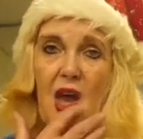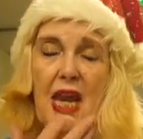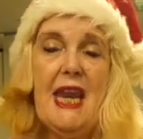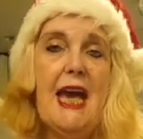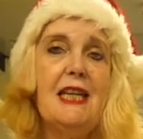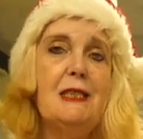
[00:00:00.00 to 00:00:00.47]

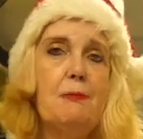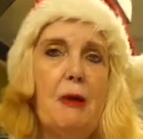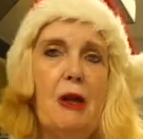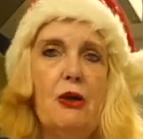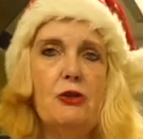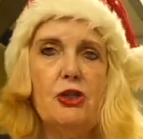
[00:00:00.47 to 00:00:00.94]
and that is
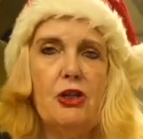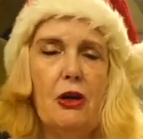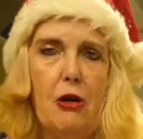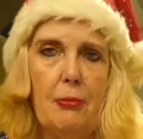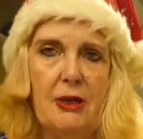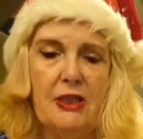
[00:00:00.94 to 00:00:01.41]
blanched
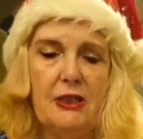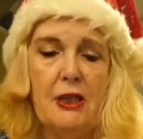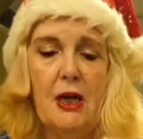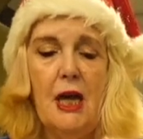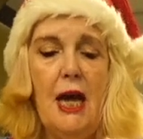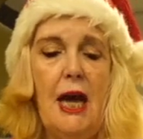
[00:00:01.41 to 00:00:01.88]

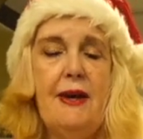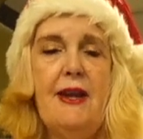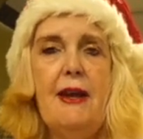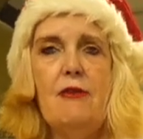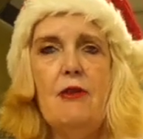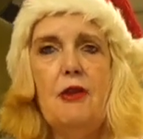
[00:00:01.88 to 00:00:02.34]
almonds. And
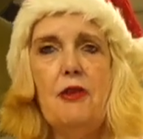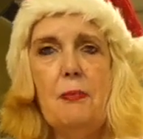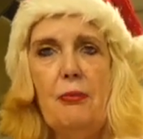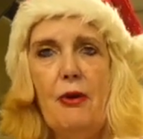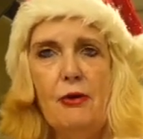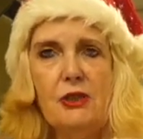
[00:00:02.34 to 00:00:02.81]
then the
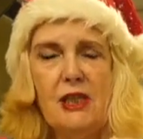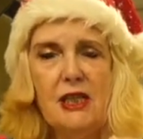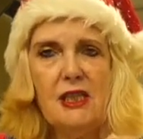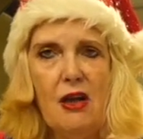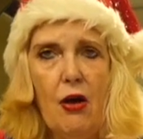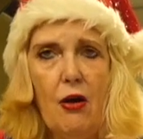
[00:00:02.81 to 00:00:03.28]

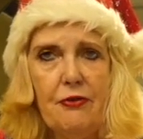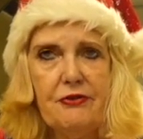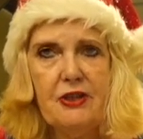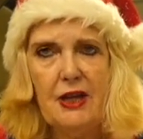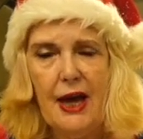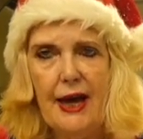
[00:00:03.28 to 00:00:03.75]
process
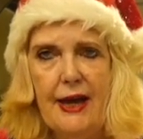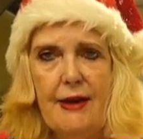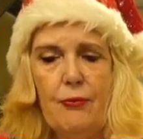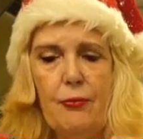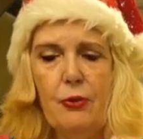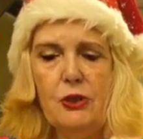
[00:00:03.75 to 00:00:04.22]
after
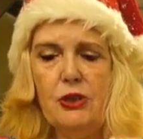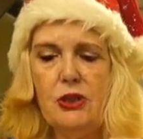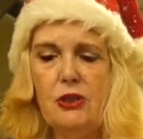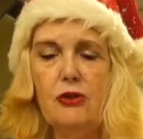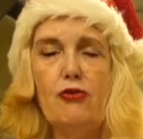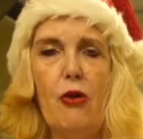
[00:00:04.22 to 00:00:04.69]
that
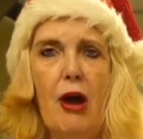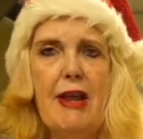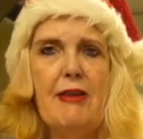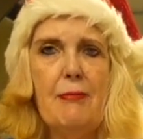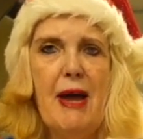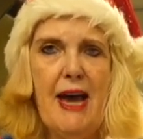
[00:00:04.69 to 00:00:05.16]
was to dry
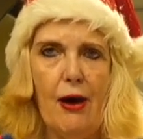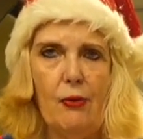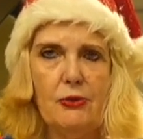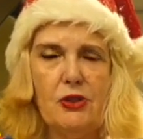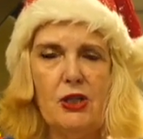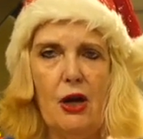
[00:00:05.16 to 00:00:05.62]
them
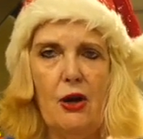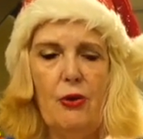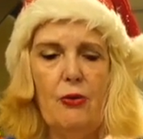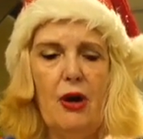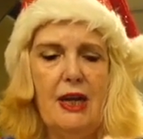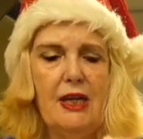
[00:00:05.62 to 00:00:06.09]
out.
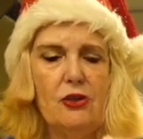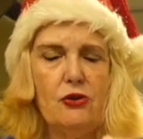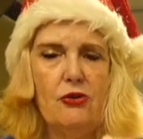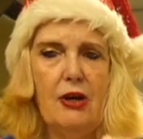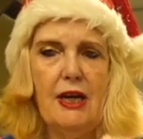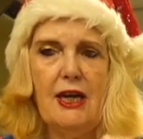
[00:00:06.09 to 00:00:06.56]
So I
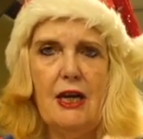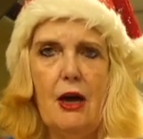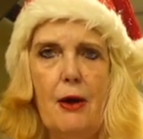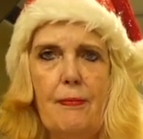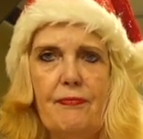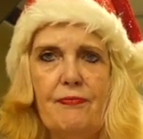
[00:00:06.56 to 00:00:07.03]
literally
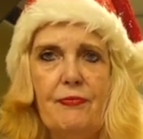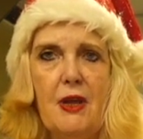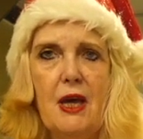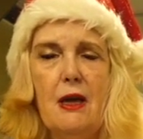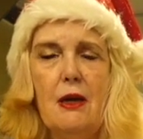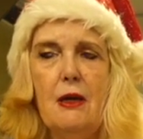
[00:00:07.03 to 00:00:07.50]

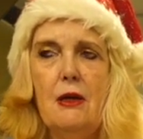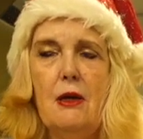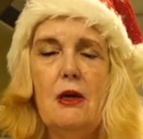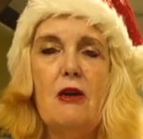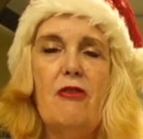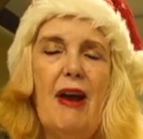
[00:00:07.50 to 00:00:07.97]

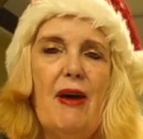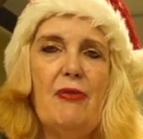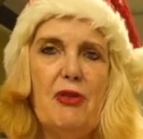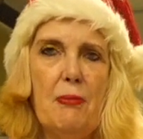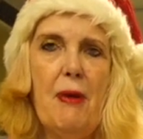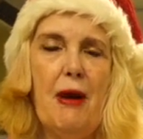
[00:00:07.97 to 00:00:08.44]

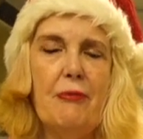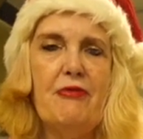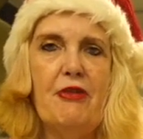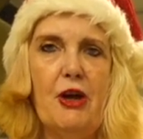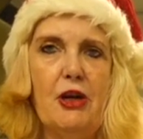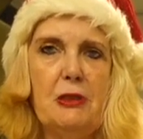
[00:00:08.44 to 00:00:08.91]
ground them up
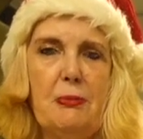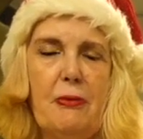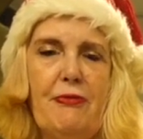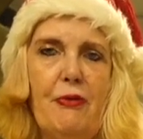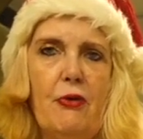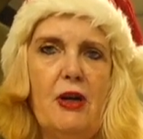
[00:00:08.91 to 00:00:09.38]
first
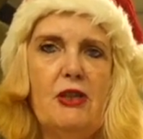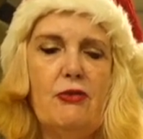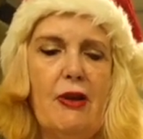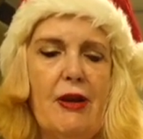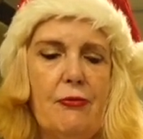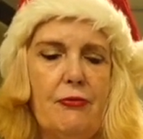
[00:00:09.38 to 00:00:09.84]
before I
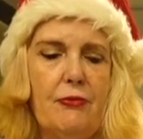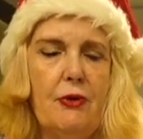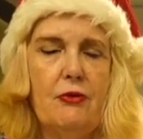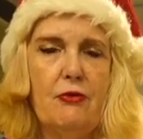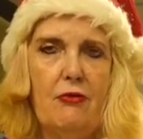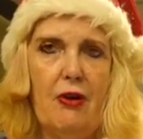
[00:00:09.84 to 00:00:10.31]

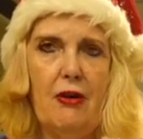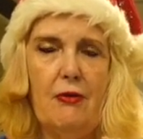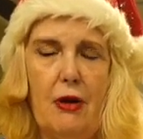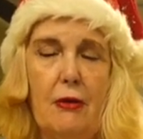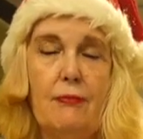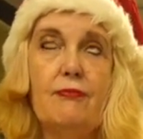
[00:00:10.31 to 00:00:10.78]

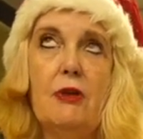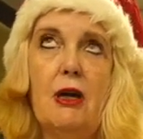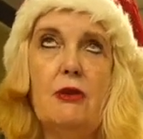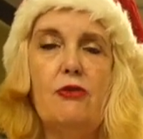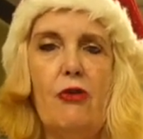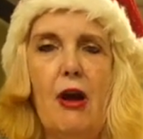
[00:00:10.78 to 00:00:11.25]

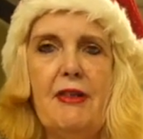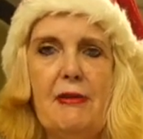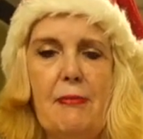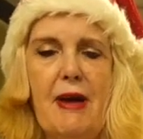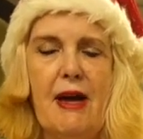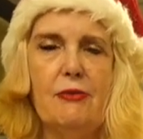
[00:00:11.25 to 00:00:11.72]
dried
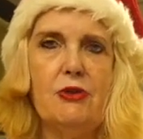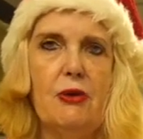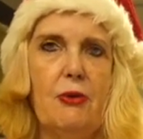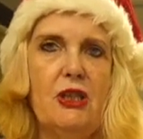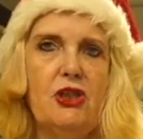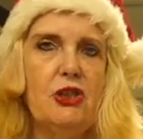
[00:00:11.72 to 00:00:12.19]
them out.
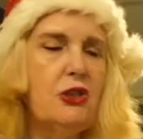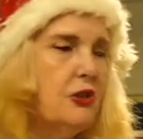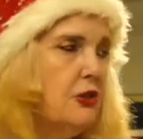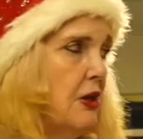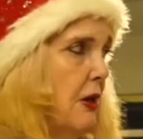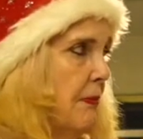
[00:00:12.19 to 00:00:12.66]
So I
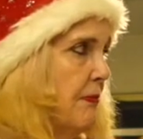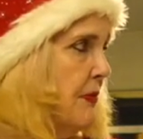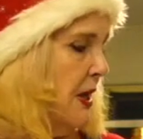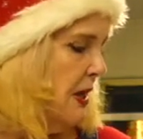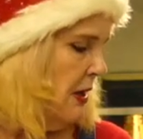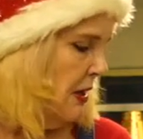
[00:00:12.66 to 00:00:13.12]
just
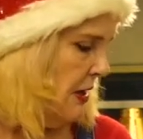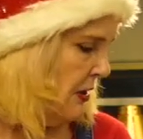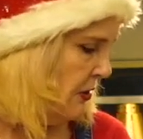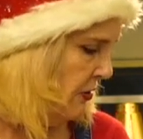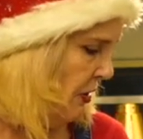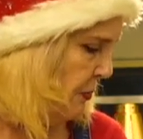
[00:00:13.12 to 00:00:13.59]

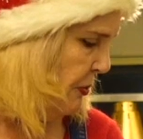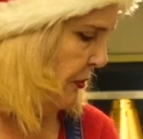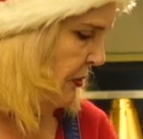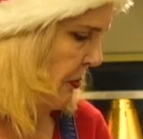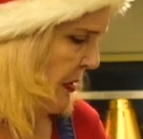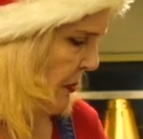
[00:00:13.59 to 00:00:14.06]
you know, put them